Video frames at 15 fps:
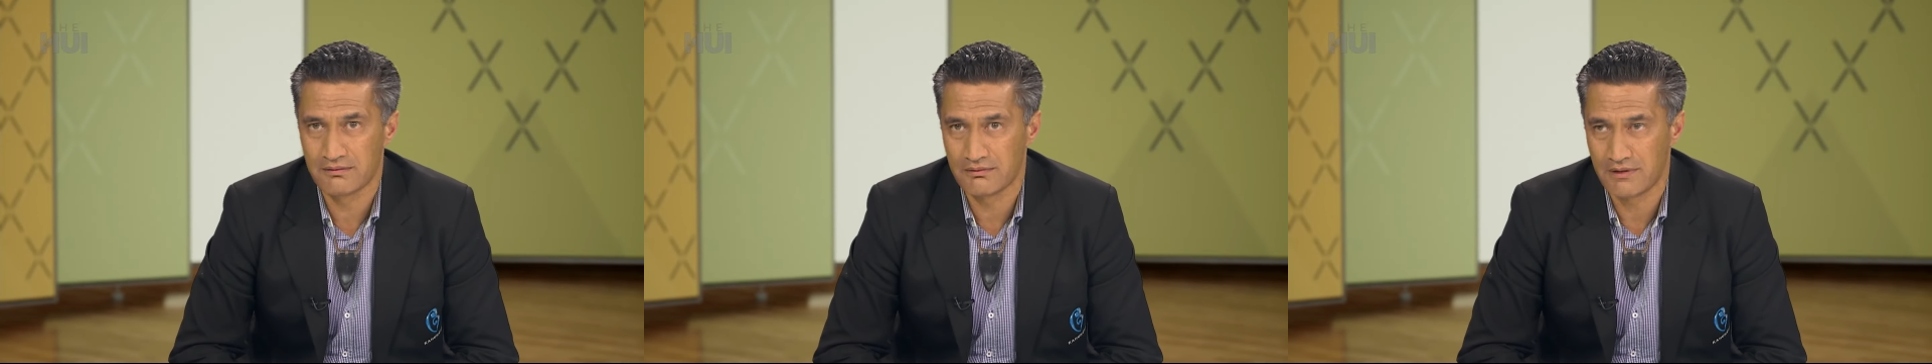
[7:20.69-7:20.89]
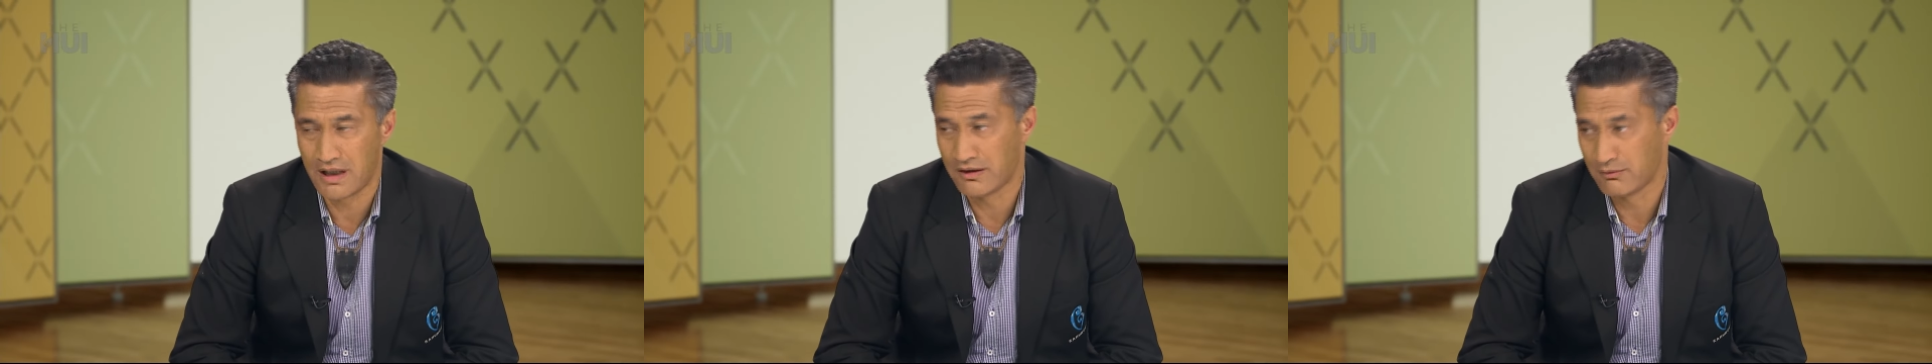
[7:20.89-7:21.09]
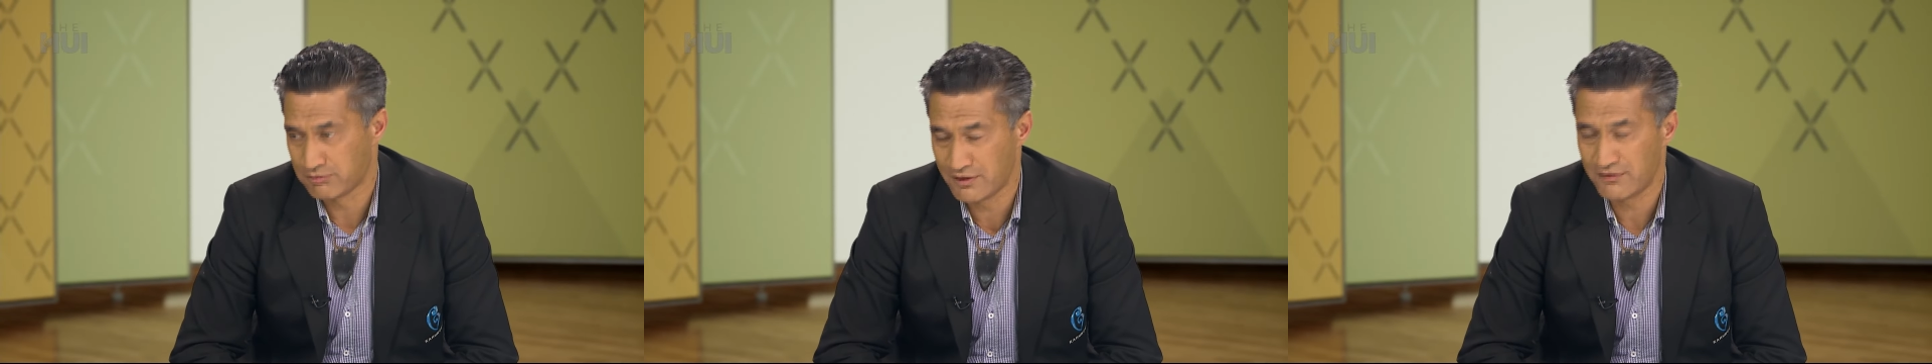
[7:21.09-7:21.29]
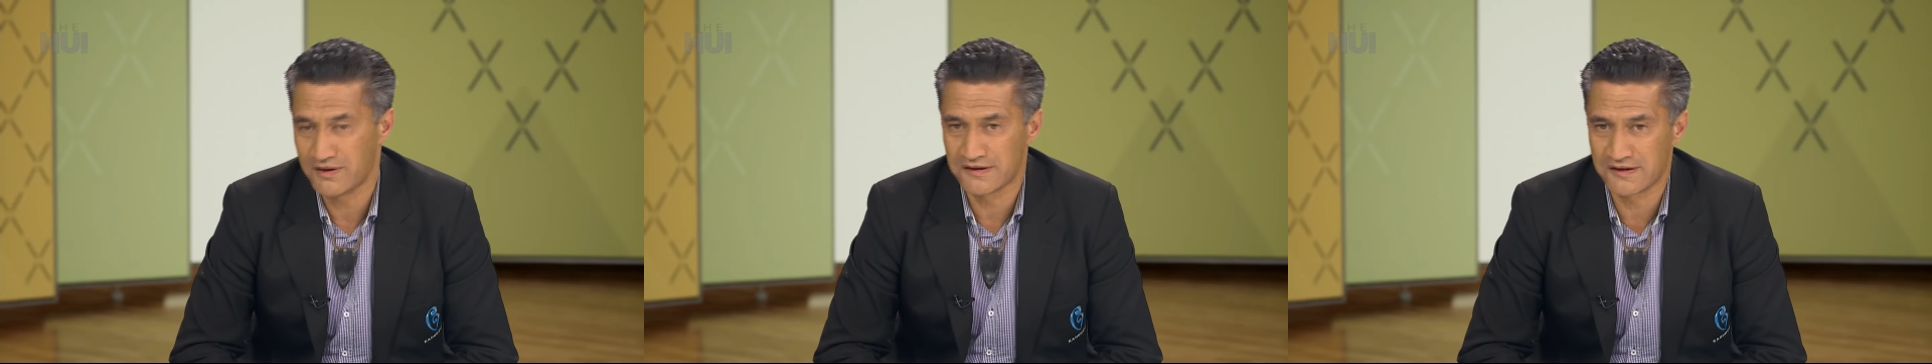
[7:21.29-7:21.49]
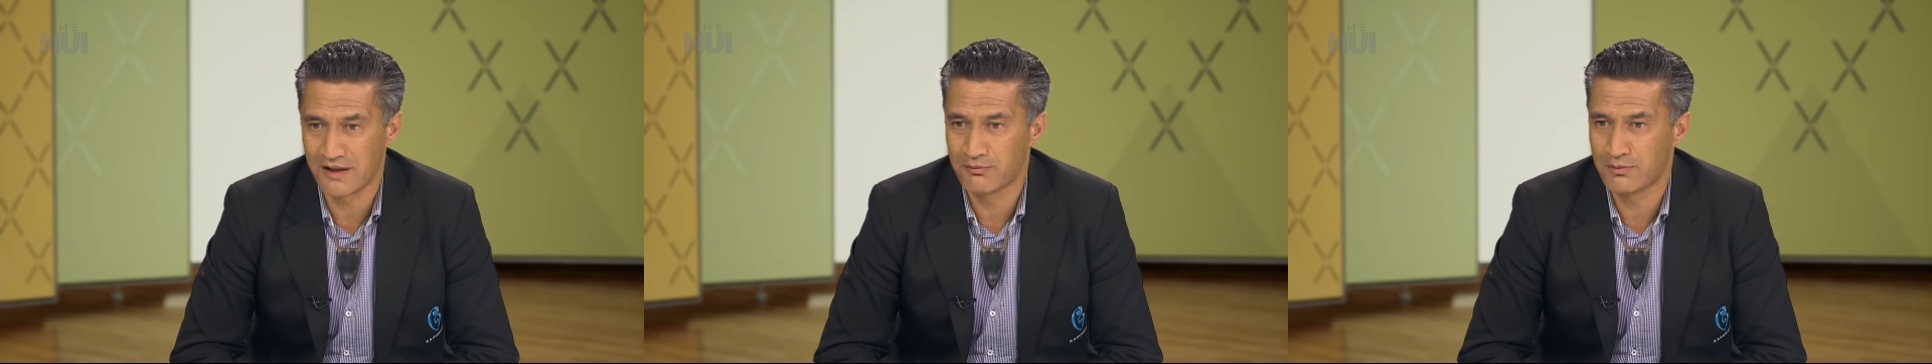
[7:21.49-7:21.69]
and the
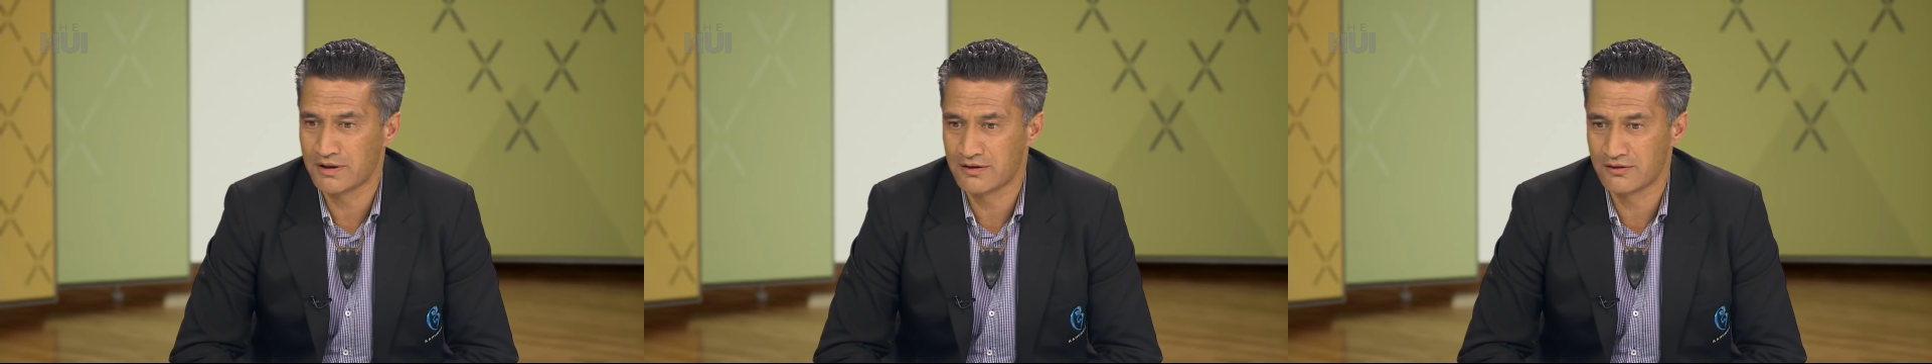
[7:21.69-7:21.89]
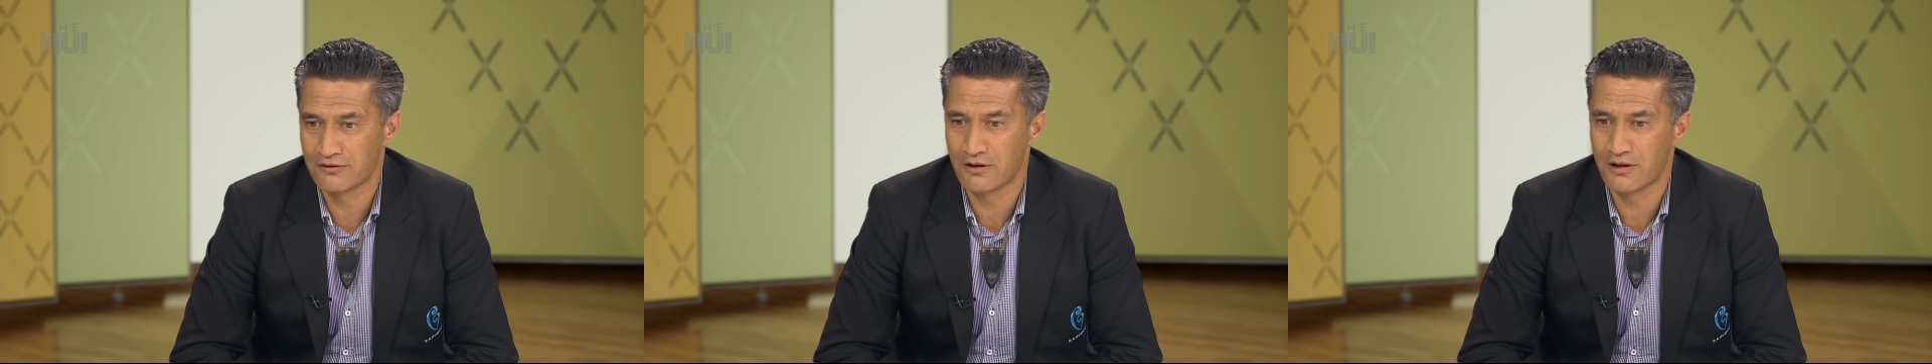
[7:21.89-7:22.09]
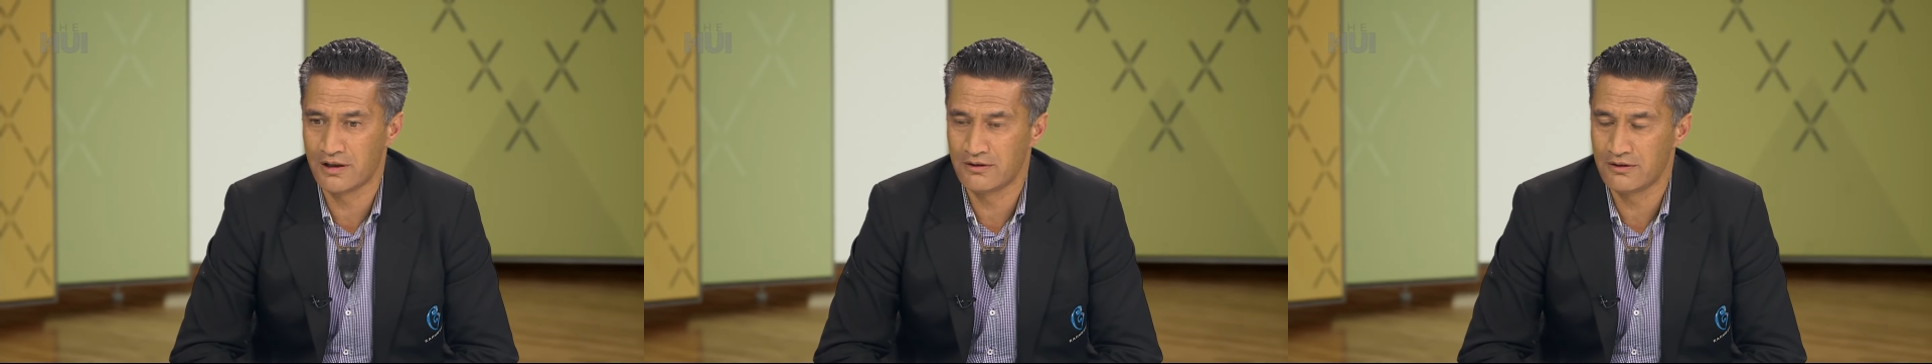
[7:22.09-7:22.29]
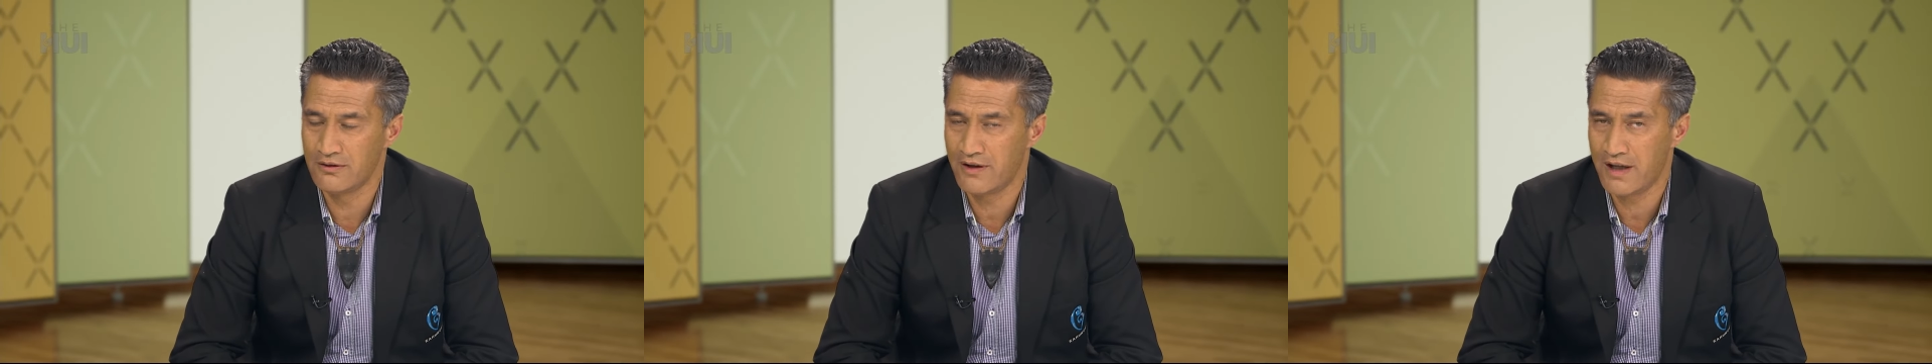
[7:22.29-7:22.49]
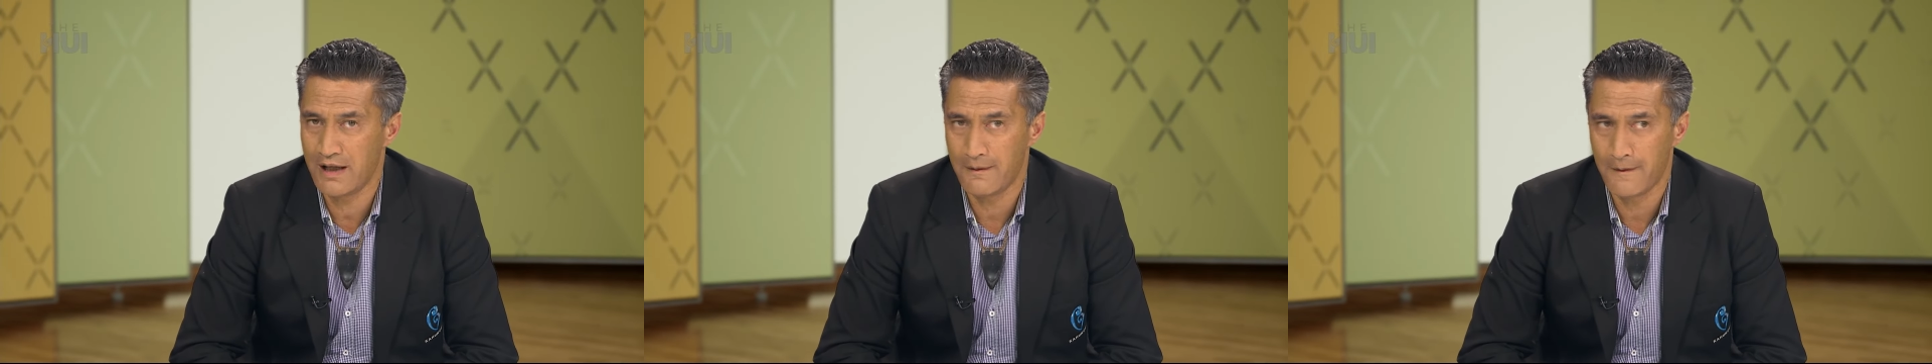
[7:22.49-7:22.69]
previous government to try and do
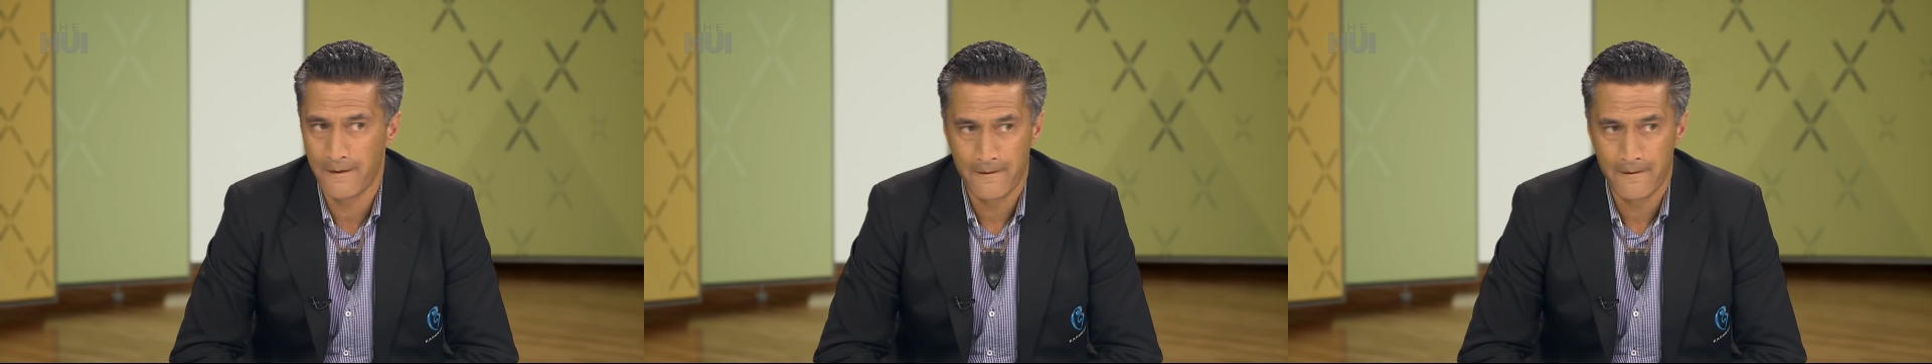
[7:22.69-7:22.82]
that.